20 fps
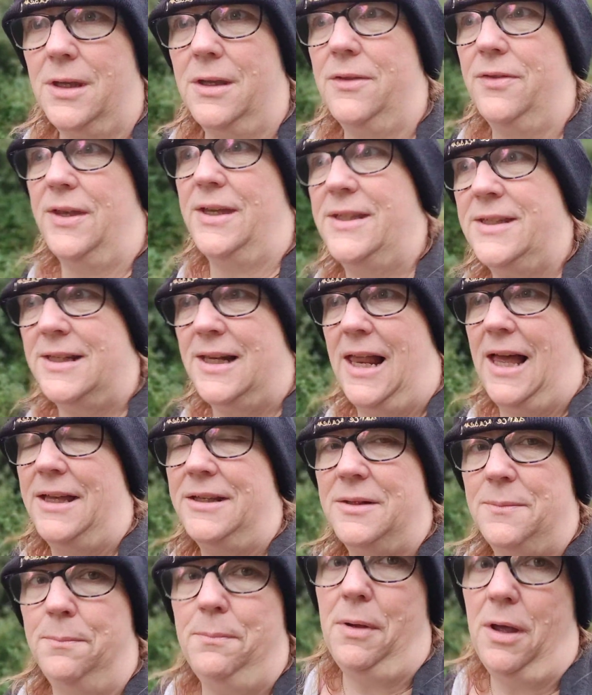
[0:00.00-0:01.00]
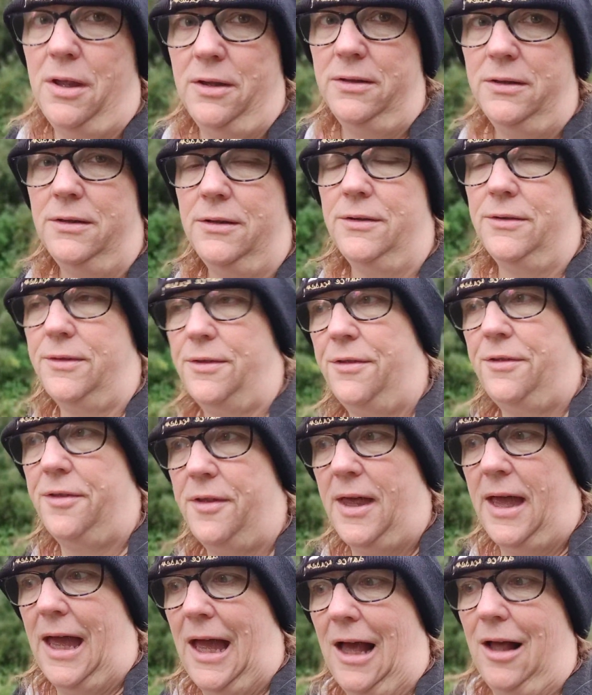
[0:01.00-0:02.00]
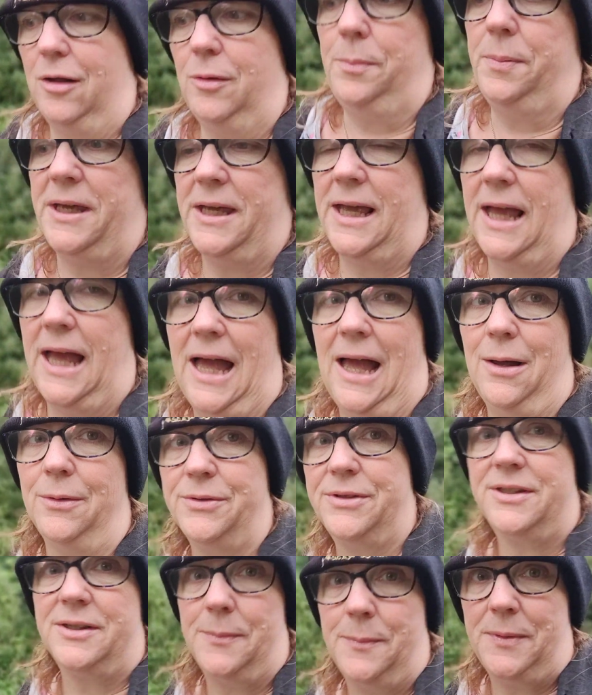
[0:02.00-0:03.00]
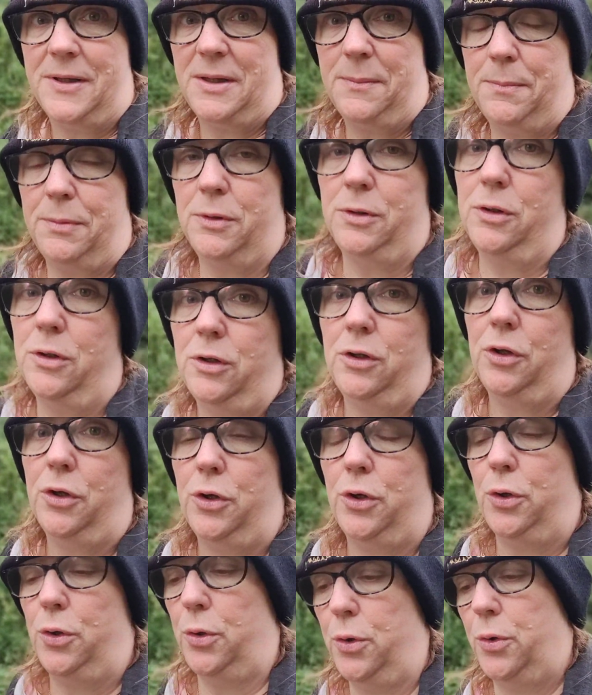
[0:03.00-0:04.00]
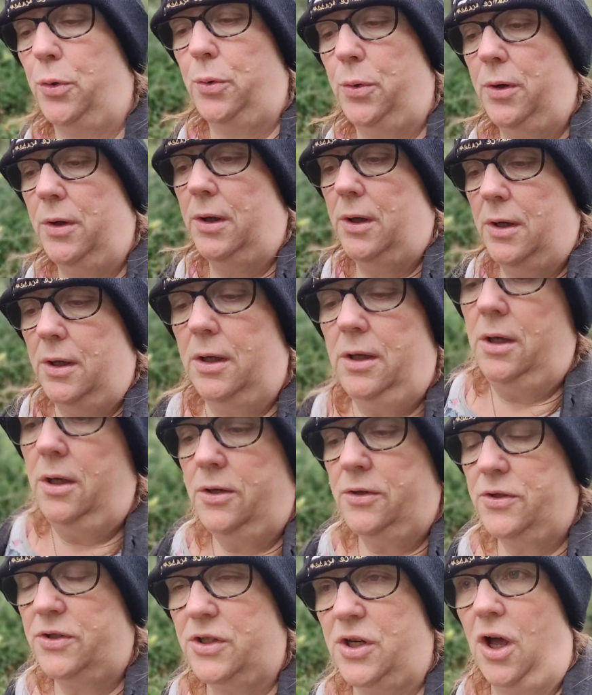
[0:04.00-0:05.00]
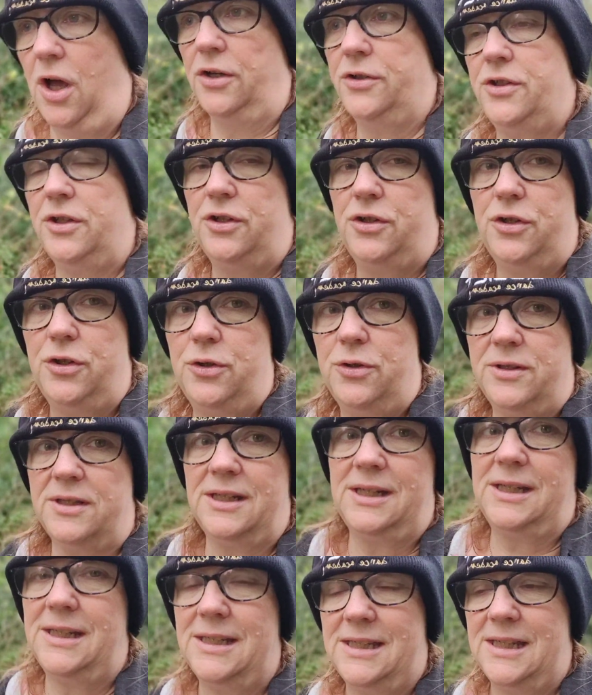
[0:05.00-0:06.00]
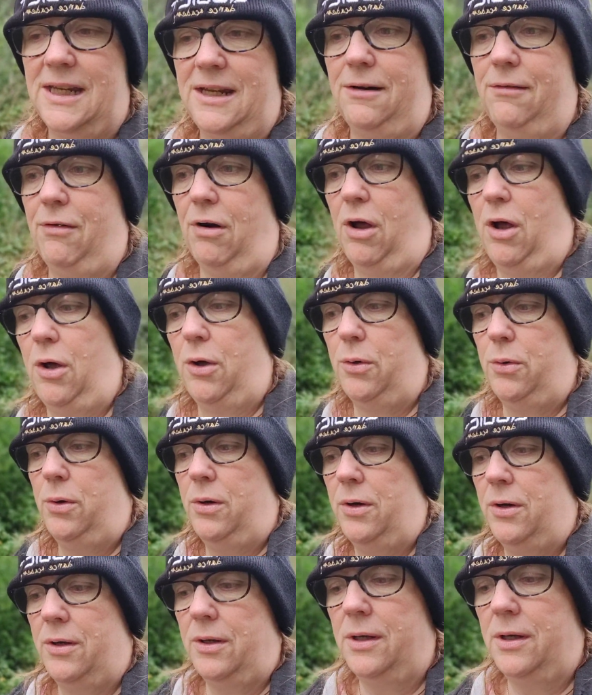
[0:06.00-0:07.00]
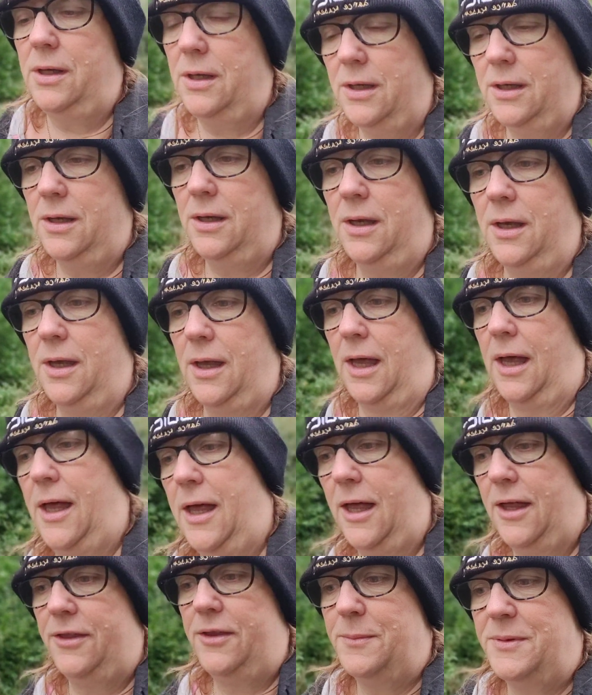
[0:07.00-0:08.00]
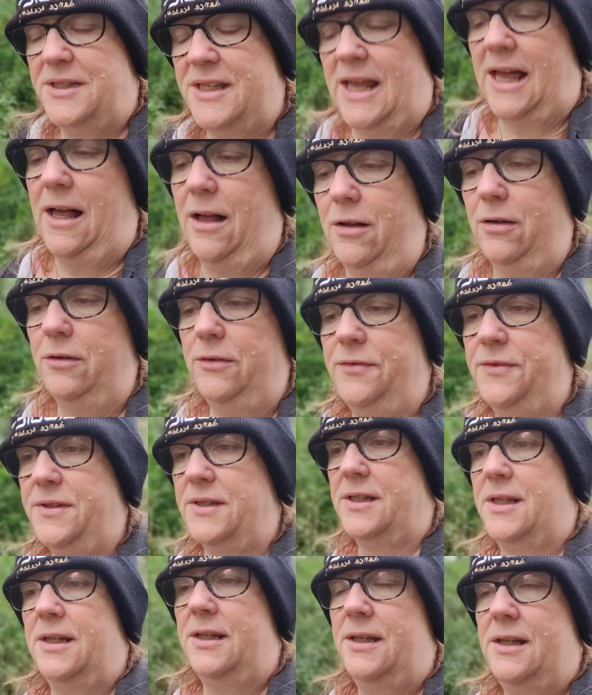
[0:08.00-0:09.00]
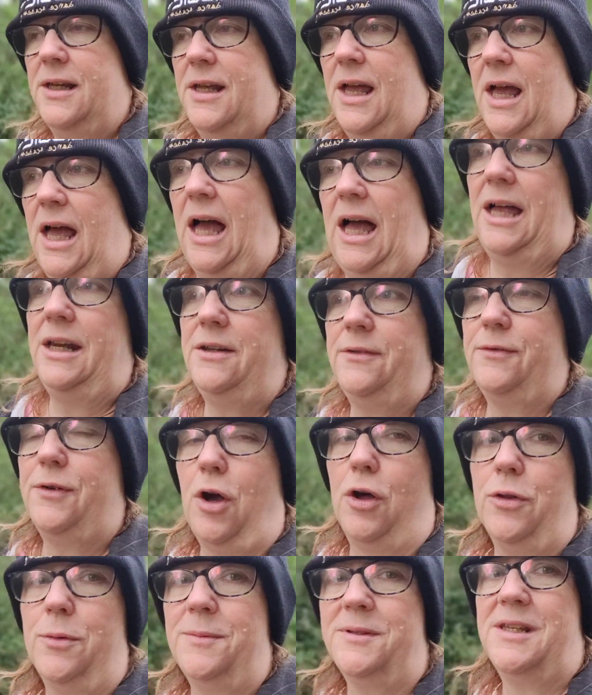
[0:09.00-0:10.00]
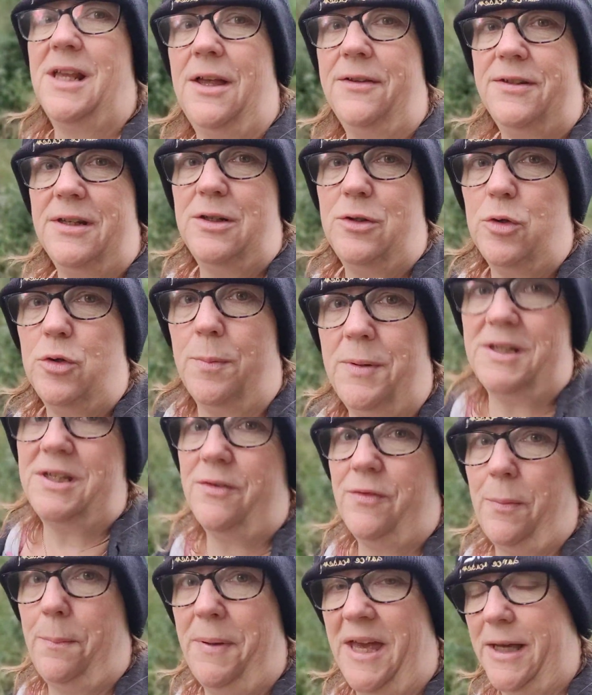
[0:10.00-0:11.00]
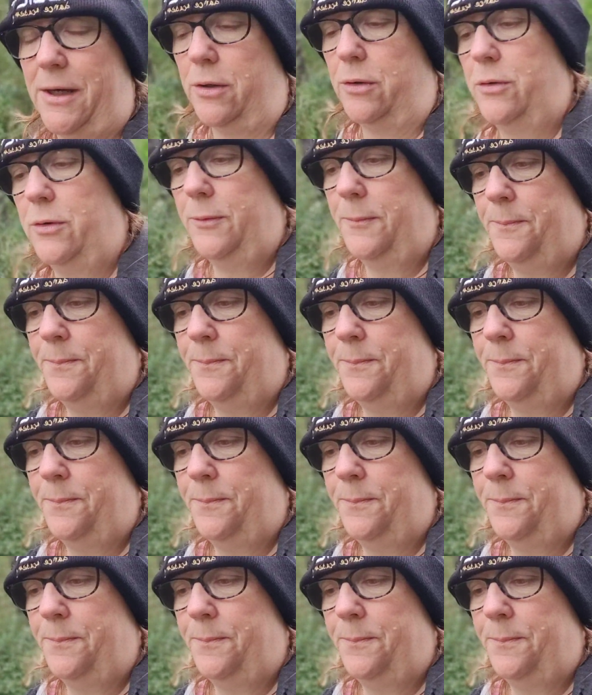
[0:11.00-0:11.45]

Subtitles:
this last month helping out some people who started using Xero themselves and have got themselves into a bit of a pickle.